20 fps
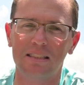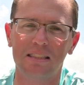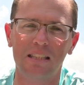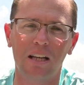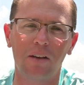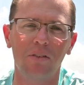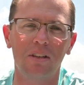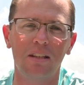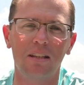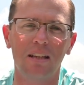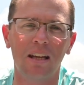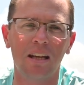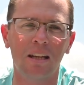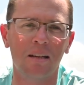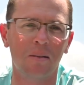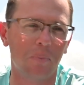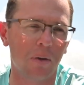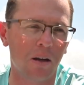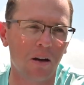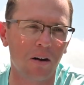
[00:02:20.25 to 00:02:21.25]
70
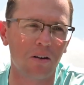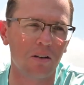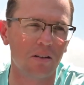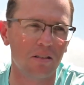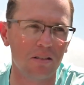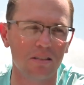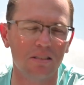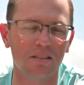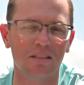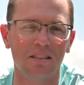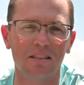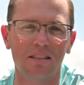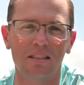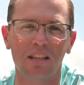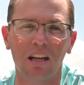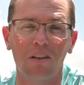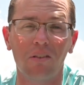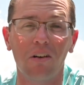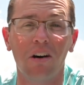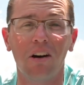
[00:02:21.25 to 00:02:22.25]
amp hours
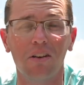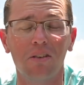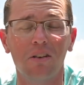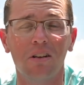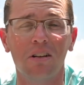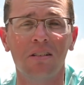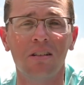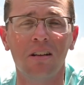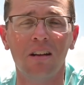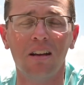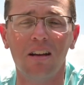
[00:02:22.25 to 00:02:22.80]
instead of 100.